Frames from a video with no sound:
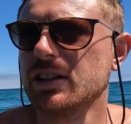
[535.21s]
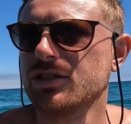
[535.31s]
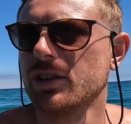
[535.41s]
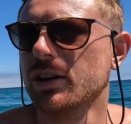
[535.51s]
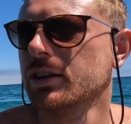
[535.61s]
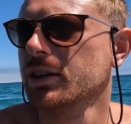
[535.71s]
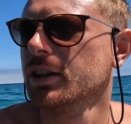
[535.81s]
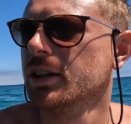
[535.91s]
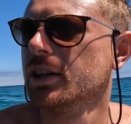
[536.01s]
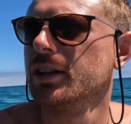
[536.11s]
so
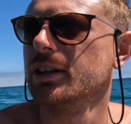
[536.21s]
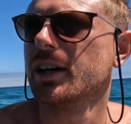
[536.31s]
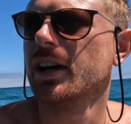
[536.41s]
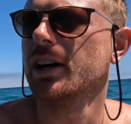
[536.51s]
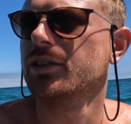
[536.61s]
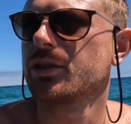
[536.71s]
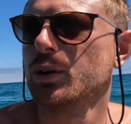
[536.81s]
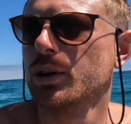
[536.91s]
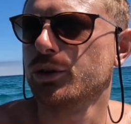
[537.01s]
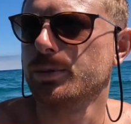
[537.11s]
yeah, it's a cool
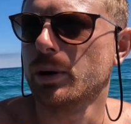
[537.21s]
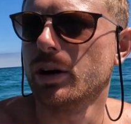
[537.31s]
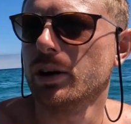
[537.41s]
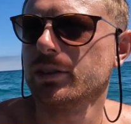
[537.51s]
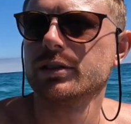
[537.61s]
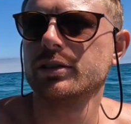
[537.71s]
little spot.